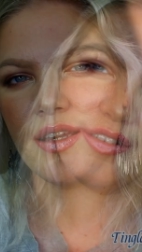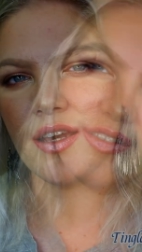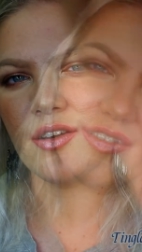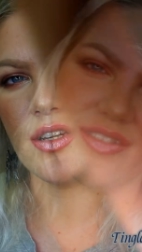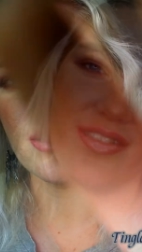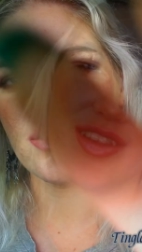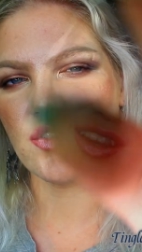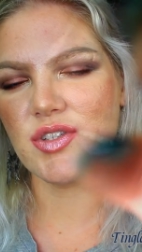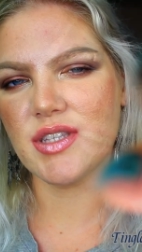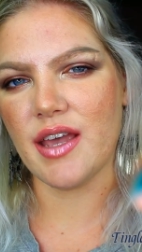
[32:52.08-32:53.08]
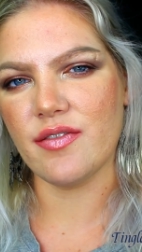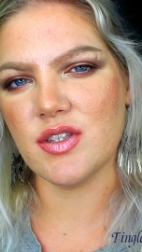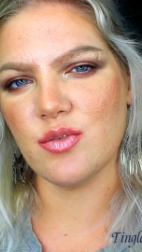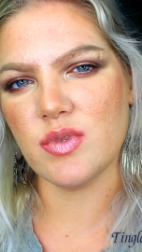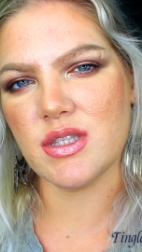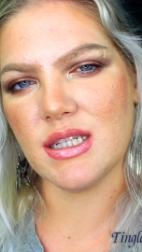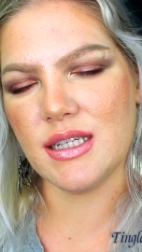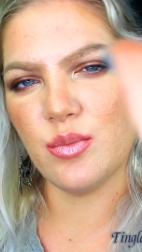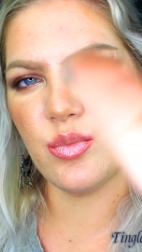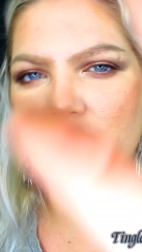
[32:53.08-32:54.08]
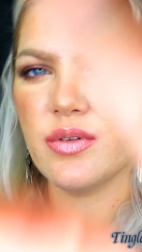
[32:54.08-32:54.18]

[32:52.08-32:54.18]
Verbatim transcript: Now let's just have some sleep.